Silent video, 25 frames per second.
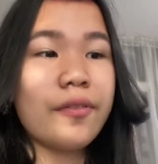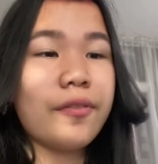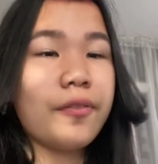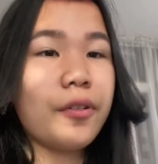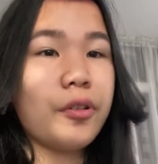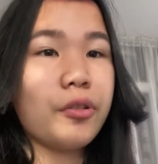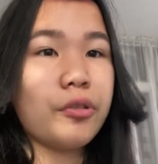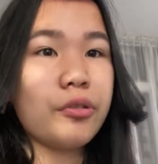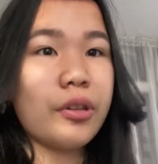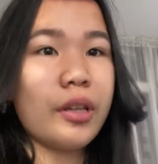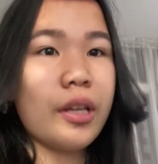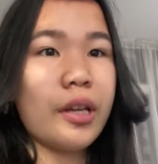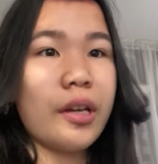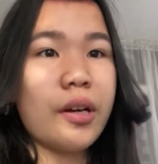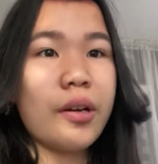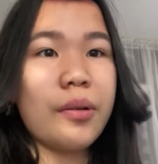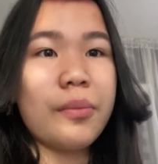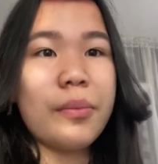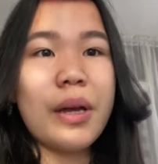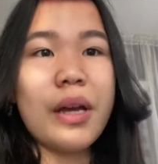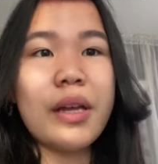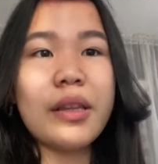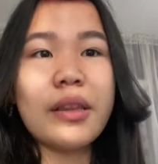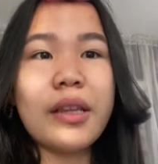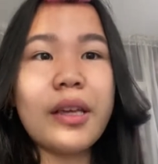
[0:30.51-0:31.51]
fold
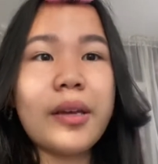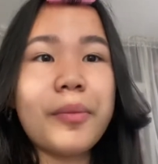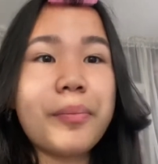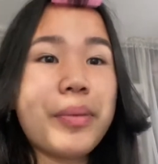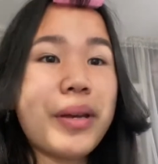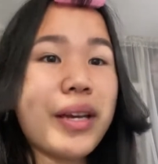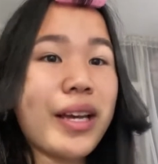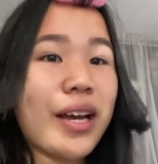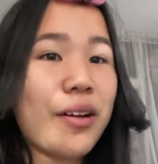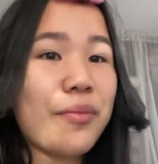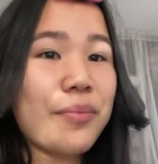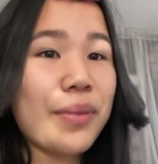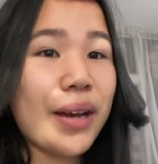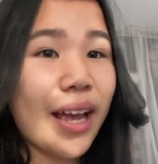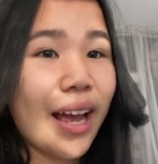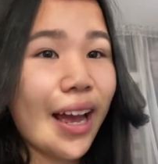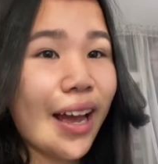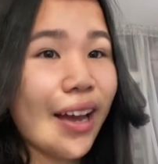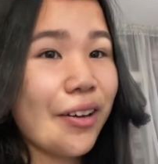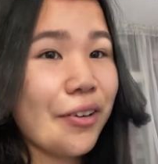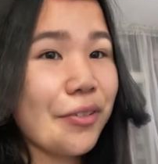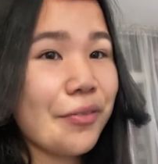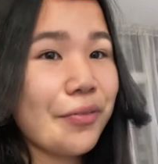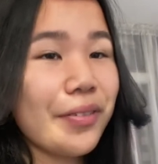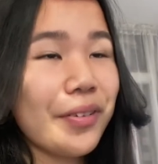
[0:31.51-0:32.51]
them, and then pick out my
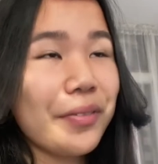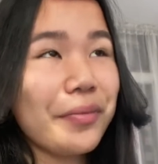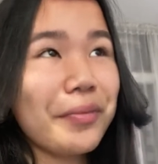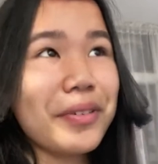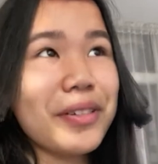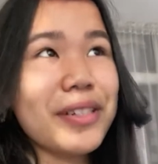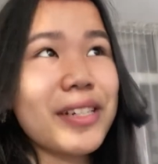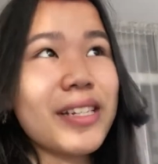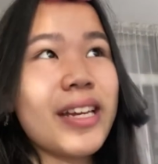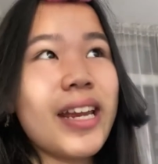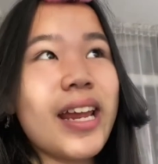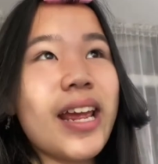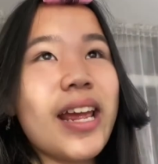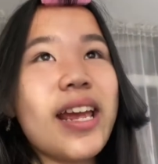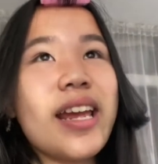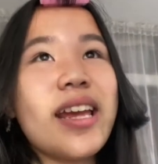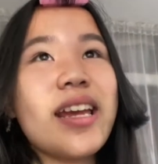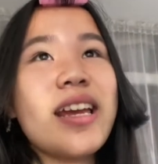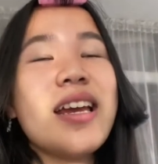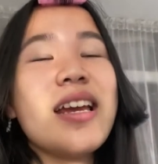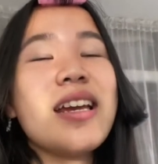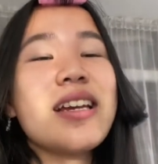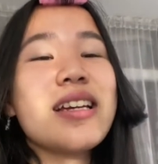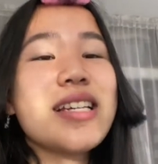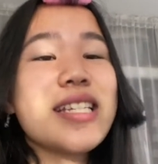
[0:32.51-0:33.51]
outfit for today
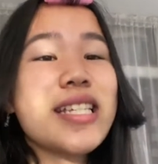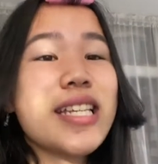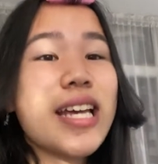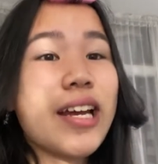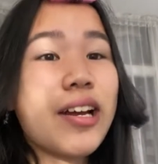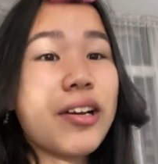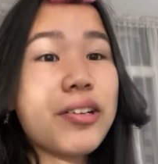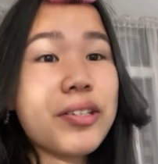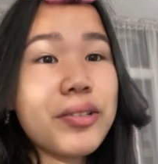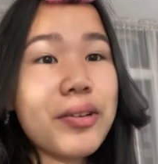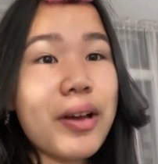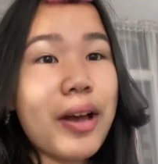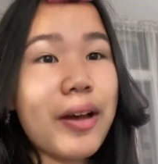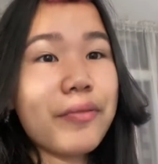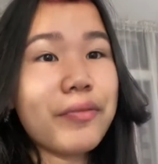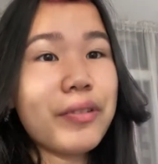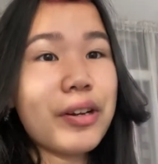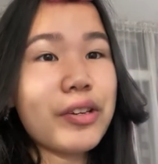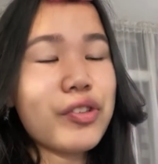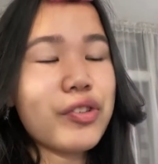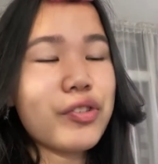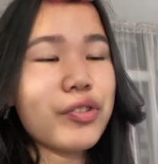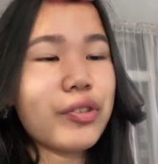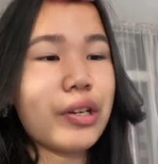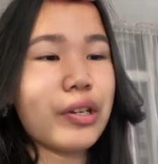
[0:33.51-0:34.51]
because I also have
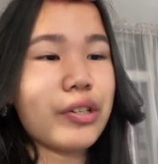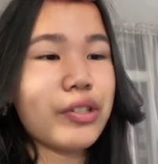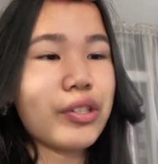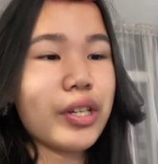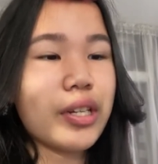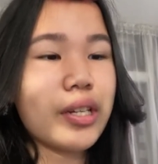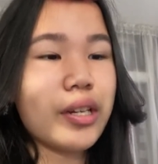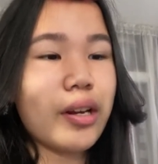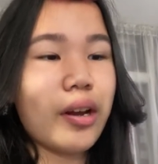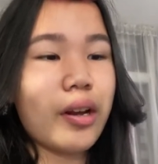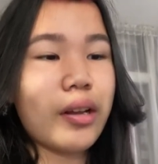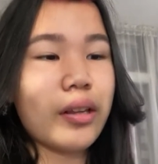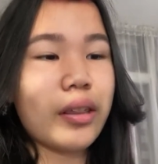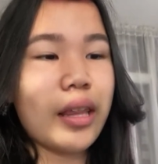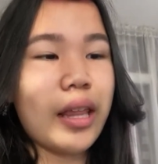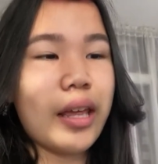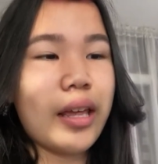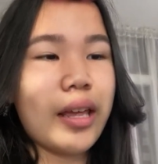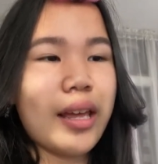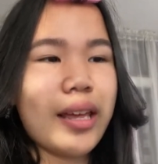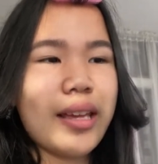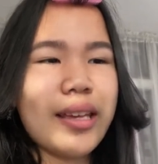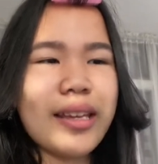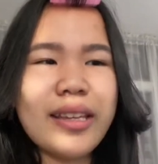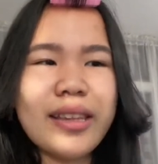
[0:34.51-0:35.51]
registration on
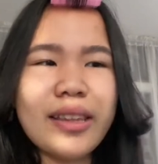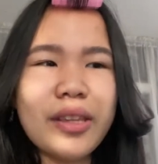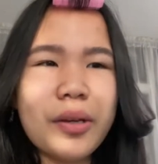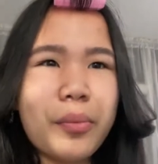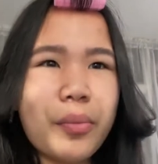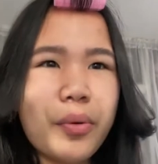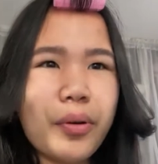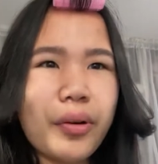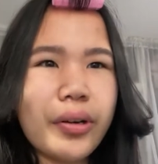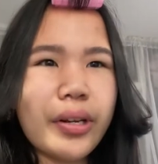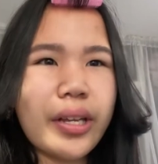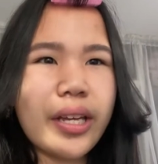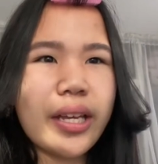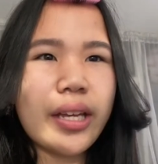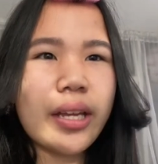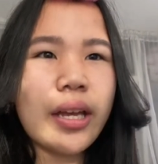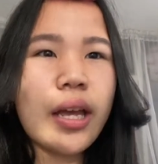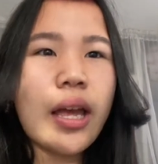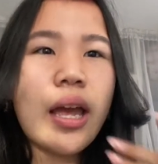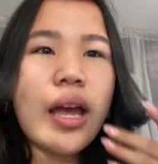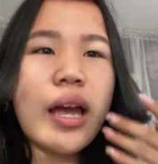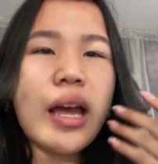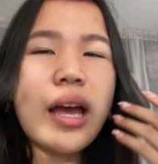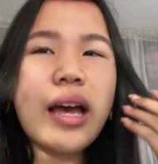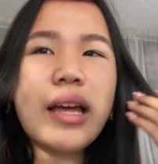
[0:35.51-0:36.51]
in the morning
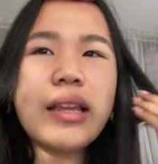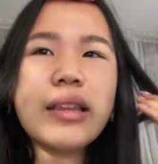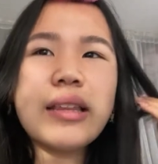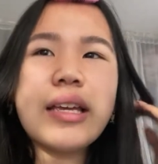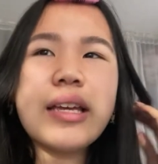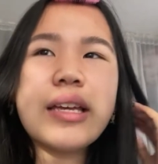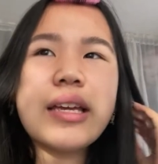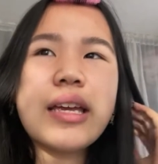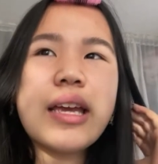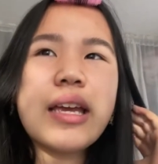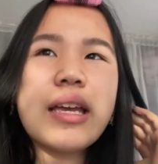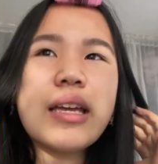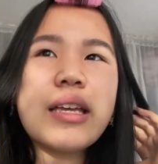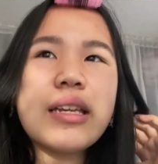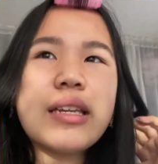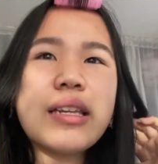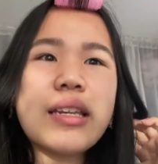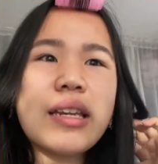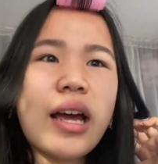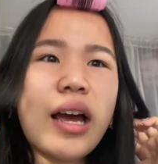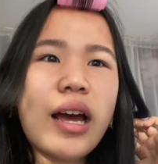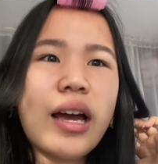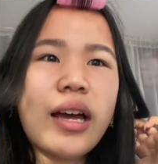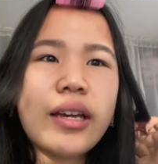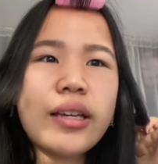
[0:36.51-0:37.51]
at like
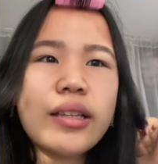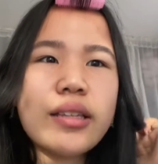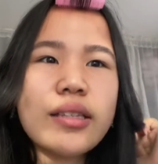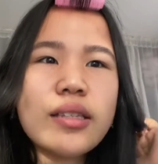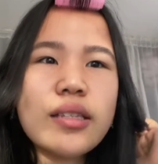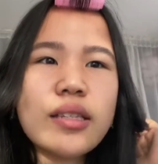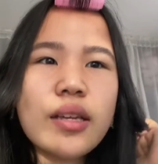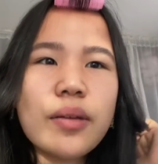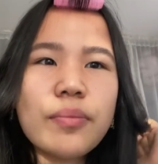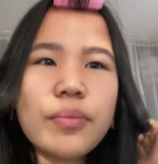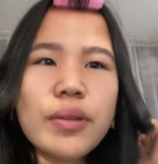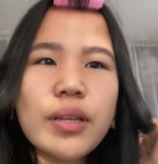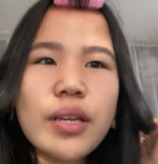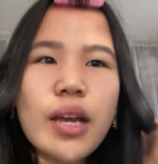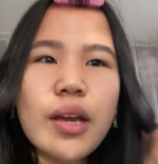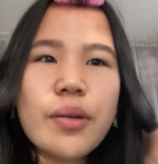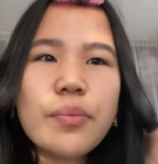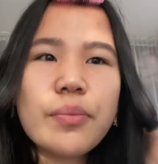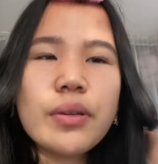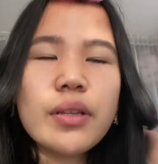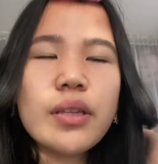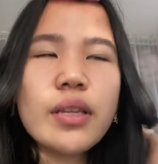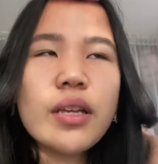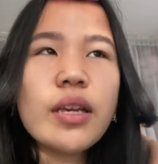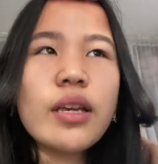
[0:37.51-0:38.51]
9 something I
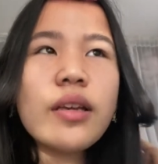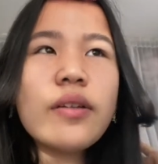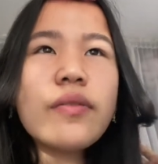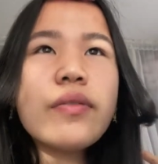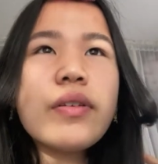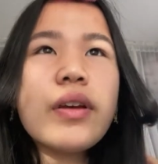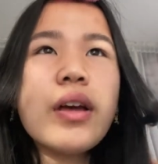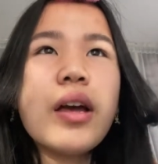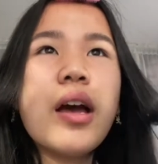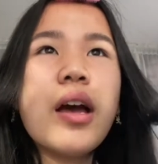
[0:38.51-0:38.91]
believe.